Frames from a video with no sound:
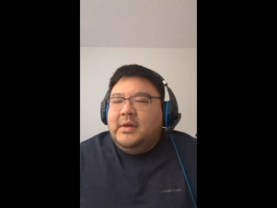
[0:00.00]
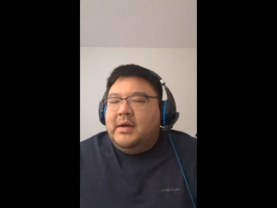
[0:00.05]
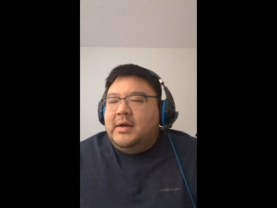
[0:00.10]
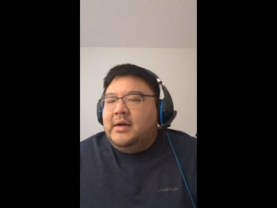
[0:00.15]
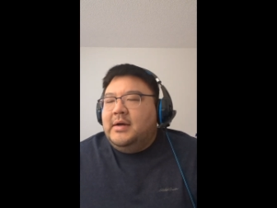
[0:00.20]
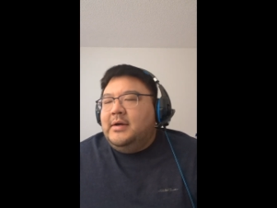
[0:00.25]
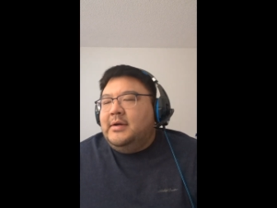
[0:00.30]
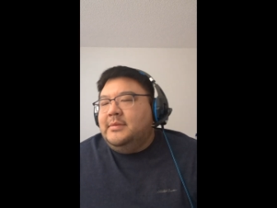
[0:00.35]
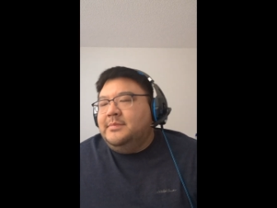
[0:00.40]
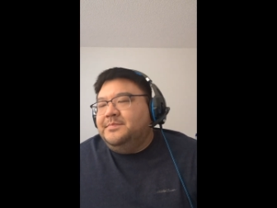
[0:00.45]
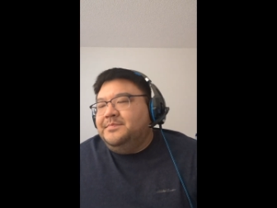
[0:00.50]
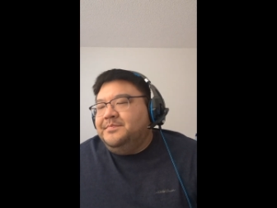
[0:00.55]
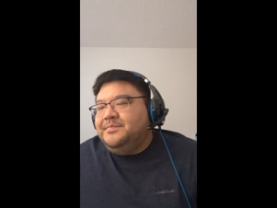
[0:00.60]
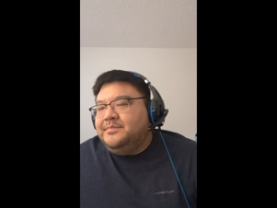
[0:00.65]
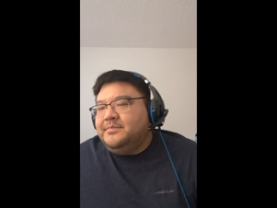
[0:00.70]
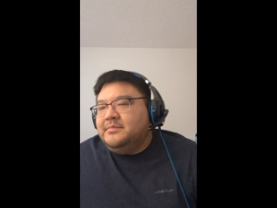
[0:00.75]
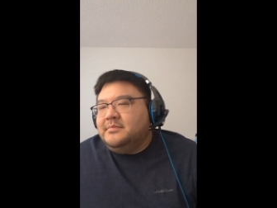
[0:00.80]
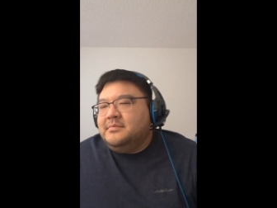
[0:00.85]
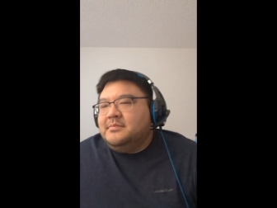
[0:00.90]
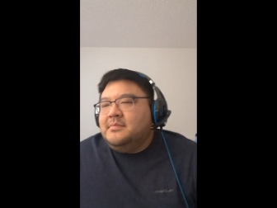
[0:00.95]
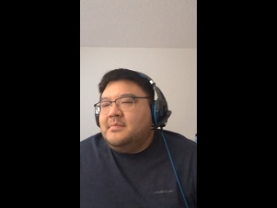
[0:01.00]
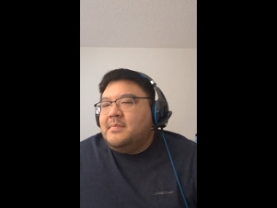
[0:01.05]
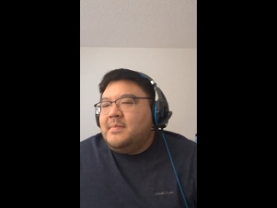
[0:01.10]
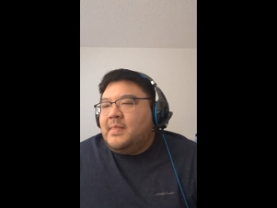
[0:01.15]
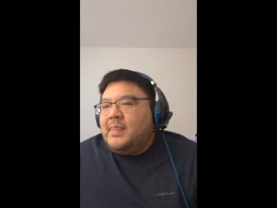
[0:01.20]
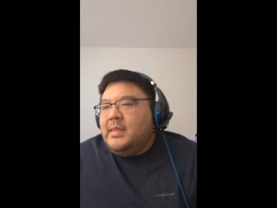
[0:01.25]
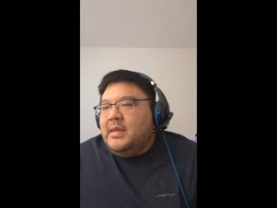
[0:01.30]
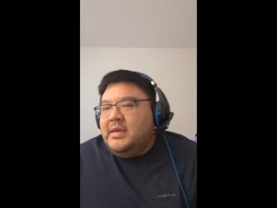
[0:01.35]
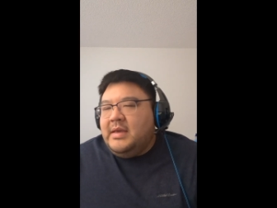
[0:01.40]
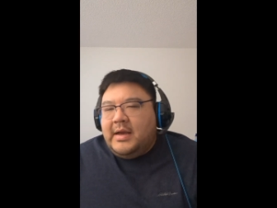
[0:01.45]
Um,
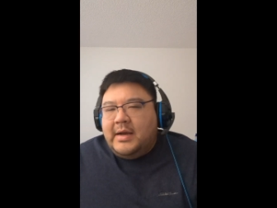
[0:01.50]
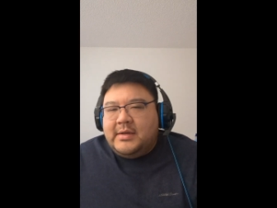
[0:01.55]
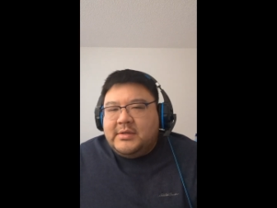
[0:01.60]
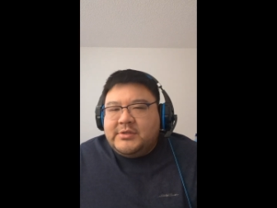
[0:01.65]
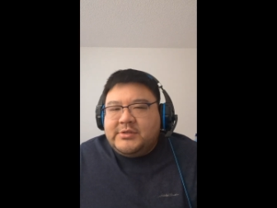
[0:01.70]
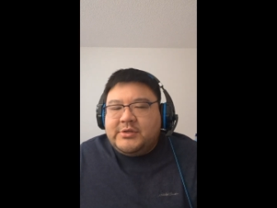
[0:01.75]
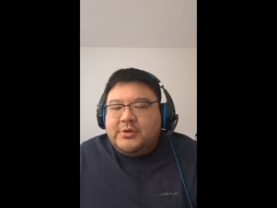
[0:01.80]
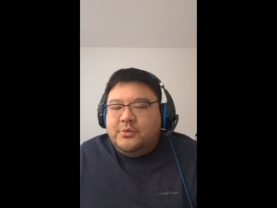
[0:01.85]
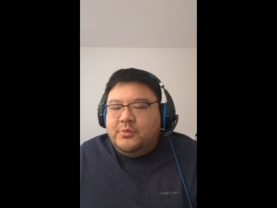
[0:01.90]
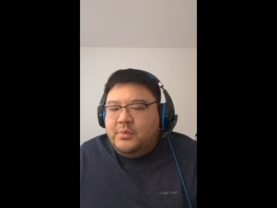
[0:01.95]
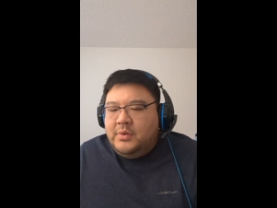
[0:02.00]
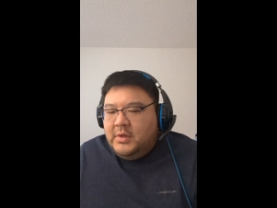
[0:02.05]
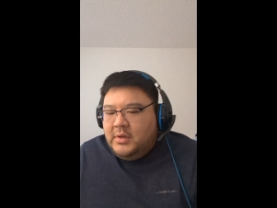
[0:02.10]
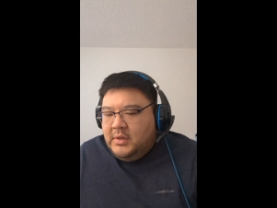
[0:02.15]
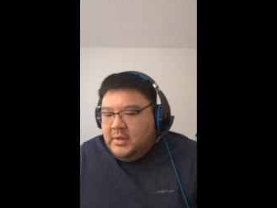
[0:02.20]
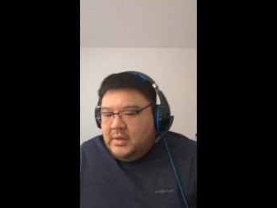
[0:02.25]
yeah. So